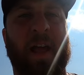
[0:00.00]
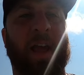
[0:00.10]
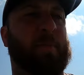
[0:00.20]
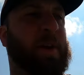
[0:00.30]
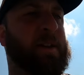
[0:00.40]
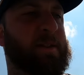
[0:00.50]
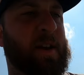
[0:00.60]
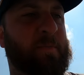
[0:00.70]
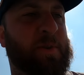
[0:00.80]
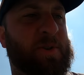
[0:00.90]
ambient
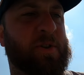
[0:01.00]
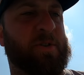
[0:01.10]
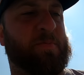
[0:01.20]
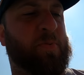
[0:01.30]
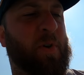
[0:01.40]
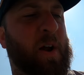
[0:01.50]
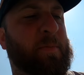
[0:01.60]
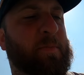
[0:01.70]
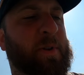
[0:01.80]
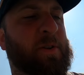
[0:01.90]
temperatures
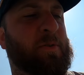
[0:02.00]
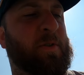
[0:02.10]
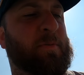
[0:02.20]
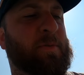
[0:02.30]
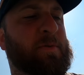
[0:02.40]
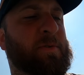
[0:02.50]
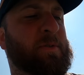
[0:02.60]
probably normal